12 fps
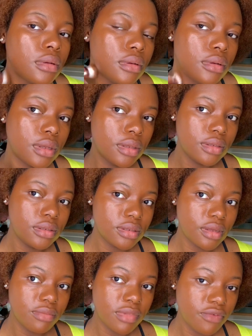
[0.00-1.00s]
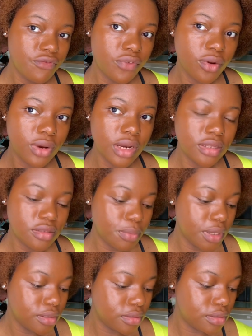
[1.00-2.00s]
Okay, this is giving me a flawless
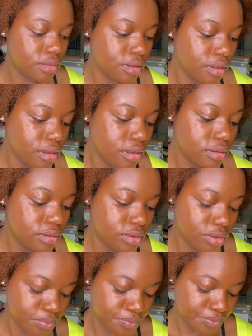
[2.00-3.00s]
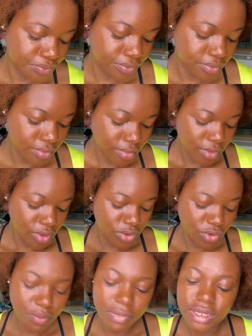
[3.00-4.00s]
base. So
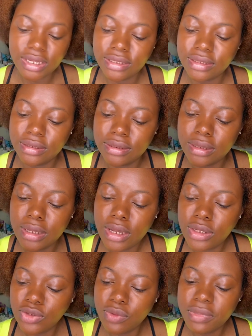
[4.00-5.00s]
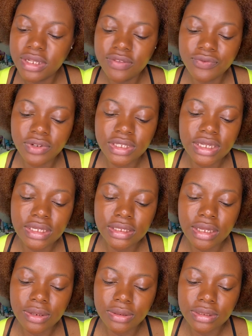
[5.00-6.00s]
2 minutes, 48
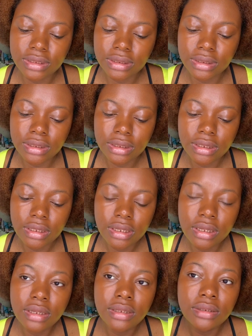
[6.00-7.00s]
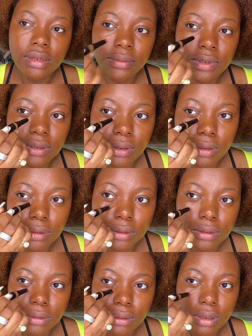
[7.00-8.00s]
seconds. So I'm just going to
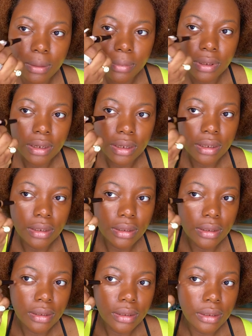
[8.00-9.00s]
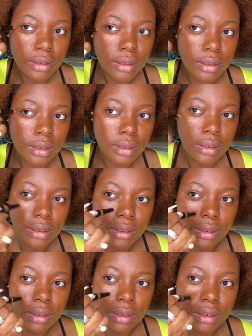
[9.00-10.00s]
apply
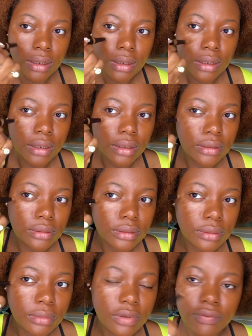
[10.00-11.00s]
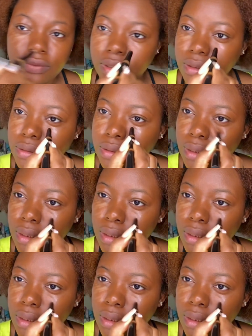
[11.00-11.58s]
highlight on my face.